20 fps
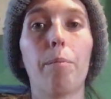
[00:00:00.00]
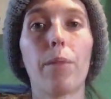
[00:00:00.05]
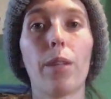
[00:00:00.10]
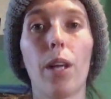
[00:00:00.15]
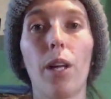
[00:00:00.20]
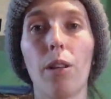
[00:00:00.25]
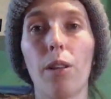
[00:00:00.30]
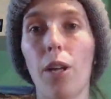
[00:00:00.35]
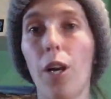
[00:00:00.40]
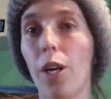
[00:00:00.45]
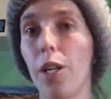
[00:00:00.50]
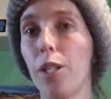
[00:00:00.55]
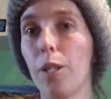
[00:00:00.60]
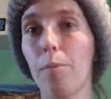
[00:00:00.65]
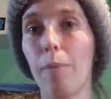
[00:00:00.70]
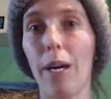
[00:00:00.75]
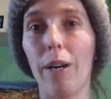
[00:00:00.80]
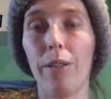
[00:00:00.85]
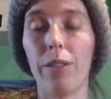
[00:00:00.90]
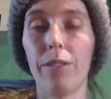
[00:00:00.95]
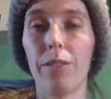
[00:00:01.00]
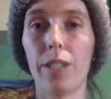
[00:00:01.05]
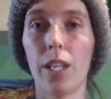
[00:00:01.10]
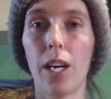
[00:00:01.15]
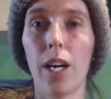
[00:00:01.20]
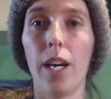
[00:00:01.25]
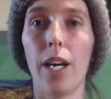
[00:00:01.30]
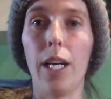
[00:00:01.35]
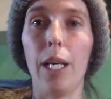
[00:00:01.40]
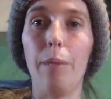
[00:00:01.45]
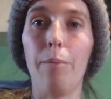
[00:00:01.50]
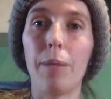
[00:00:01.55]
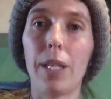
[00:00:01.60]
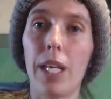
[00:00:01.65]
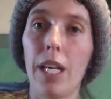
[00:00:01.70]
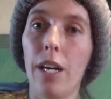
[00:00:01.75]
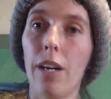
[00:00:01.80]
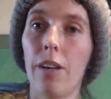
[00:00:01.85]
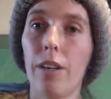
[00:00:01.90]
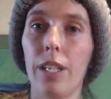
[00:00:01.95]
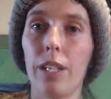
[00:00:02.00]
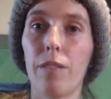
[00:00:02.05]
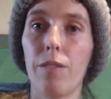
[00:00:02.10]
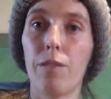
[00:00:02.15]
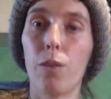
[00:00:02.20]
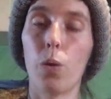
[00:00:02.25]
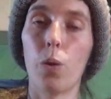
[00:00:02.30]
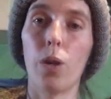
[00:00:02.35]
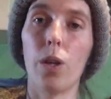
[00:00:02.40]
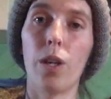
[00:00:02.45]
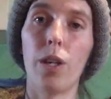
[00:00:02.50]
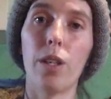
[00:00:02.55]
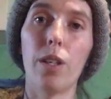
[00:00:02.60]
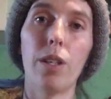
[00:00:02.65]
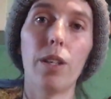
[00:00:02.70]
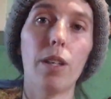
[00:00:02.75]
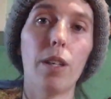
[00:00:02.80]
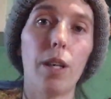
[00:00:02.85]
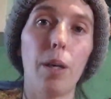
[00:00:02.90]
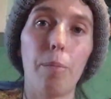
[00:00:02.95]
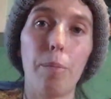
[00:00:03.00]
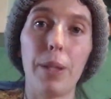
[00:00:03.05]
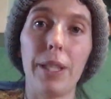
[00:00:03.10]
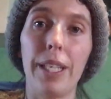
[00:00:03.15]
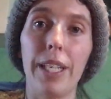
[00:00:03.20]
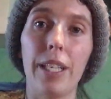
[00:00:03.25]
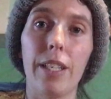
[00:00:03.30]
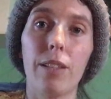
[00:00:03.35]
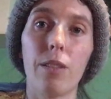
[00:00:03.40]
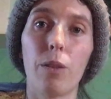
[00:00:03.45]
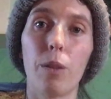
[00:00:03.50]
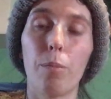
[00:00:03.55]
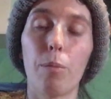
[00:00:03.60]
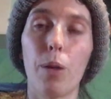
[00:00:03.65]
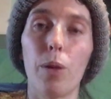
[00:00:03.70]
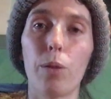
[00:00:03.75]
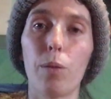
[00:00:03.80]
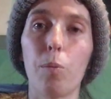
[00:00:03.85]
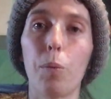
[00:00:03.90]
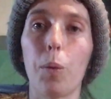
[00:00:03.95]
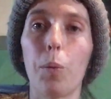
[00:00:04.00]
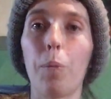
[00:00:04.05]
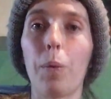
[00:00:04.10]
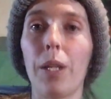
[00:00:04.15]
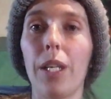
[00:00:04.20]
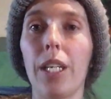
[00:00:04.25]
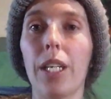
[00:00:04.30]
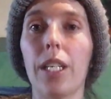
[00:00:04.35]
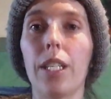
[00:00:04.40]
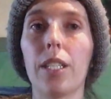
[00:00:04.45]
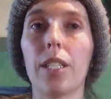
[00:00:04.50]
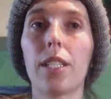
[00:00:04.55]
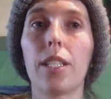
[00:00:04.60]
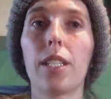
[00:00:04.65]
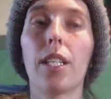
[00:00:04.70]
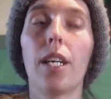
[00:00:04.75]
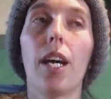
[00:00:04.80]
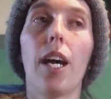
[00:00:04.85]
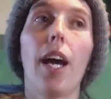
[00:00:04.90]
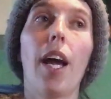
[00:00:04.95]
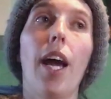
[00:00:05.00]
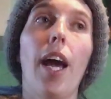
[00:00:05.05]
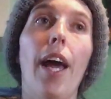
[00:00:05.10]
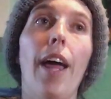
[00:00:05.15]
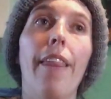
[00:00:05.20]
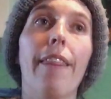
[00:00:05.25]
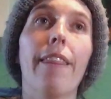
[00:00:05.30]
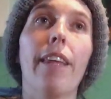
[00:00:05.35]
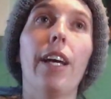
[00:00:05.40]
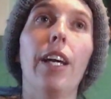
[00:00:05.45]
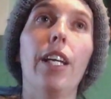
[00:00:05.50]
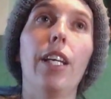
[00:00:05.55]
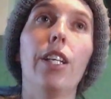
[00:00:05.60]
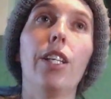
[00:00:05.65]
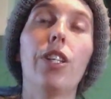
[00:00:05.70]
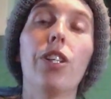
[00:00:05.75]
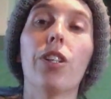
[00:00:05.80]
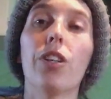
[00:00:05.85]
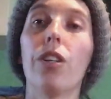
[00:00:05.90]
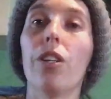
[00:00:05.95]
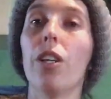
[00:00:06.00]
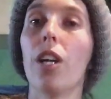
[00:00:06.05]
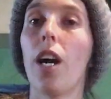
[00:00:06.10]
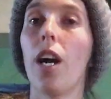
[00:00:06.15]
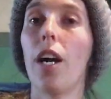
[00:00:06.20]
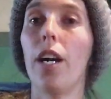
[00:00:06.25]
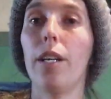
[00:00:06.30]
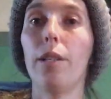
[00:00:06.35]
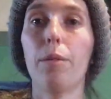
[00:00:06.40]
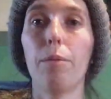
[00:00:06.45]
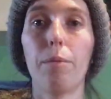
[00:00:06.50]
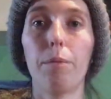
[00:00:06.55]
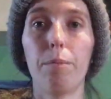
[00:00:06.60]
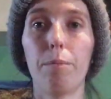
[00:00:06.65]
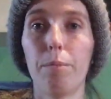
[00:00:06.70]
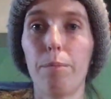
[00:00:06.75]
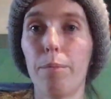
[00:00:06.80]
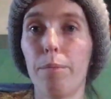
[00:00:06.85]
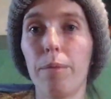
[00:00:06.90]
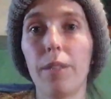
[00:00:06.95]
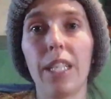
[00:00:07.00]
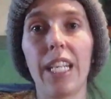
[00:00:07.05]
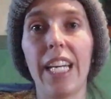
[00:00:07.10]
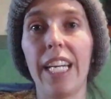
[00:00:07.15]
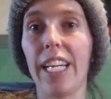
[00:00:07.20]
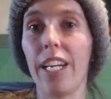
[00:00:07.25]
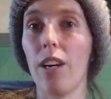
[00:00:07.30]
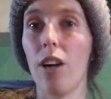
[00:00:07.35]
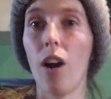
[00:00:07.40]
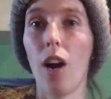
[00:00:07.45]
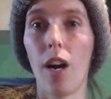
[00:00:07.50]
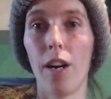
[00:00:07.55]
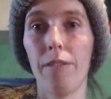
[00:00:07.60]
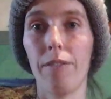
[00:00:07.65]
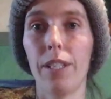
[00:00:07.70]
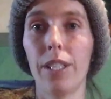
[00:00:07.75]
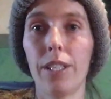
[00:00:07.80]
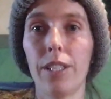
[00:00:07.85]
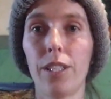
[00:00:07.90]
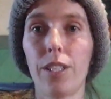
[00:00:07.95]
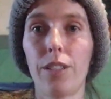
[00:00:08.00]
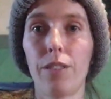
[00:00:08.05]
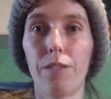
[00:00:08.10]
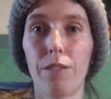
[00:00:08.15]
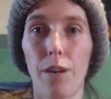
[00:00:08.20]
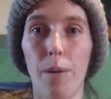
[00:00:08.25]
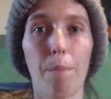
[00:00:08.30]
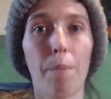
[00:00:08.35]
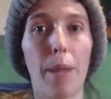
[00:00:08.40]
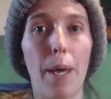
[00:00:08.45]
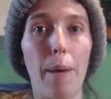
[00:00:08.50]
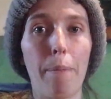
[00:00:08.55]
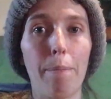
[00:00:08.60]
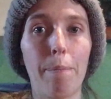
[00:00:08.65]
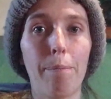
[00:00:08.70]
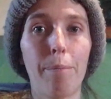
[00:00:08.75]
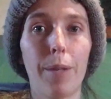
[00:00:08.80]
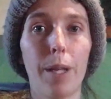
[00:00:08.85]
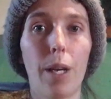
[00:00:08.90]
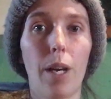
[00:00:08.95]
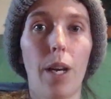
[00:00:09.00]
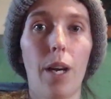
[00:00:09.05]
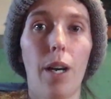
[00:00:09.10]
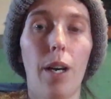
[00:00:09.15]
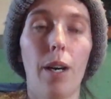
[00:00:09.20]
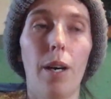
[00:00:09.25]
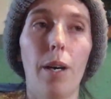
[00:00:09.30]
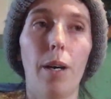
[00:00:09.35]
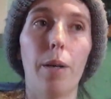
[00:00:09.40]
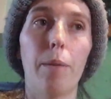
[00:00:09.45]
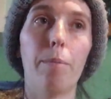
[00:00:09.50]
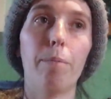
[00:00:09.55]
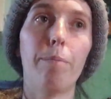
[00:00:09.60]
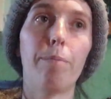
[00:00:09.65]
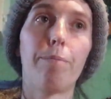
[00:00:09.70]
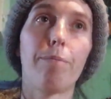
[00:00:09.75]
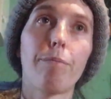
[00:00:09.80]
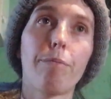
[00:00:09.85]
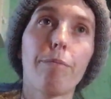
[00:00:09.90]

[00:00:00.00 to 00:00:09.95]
a large amount of time caring for a plant or multiple plants, and then you're not getting a harvest from them.